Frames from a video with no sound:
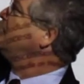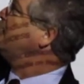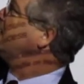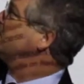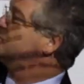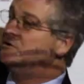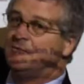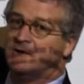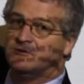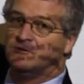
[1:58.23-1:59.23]
And I'll show you
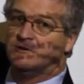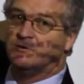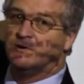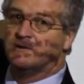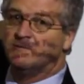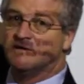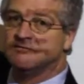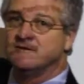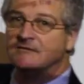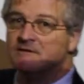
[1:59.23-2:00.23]
by doing a quick
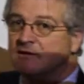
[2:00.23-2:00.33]
message.